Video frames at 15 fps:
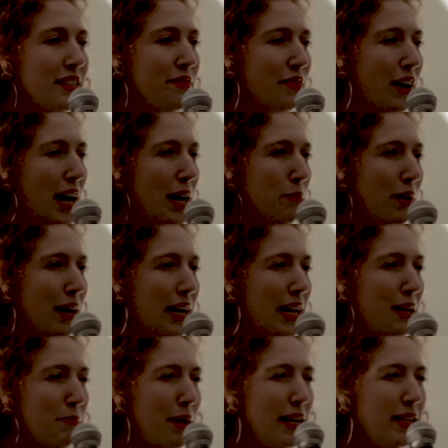
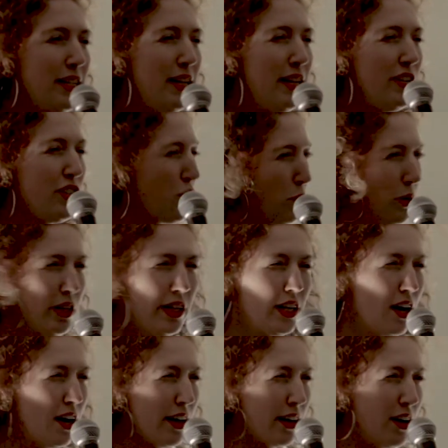Vibrating my titties. You really
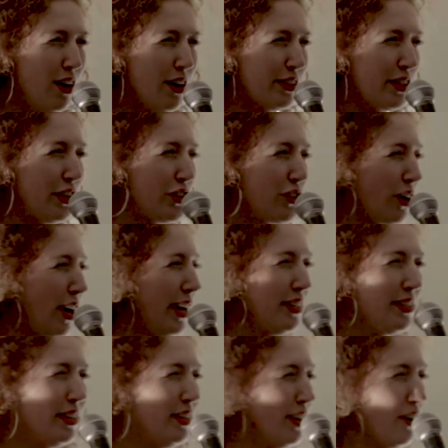gotta concentrate
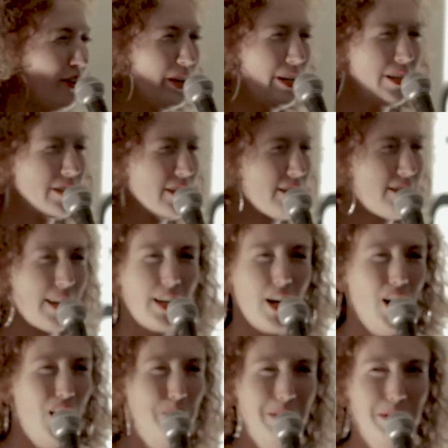to notice. It's like a
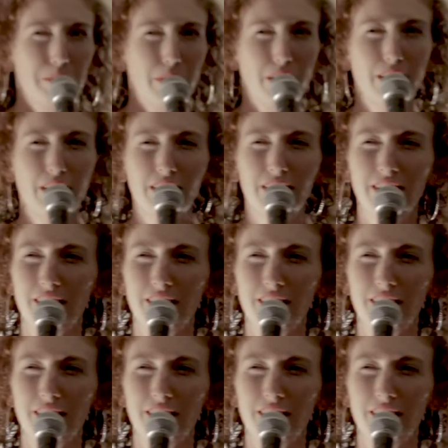hummingbird.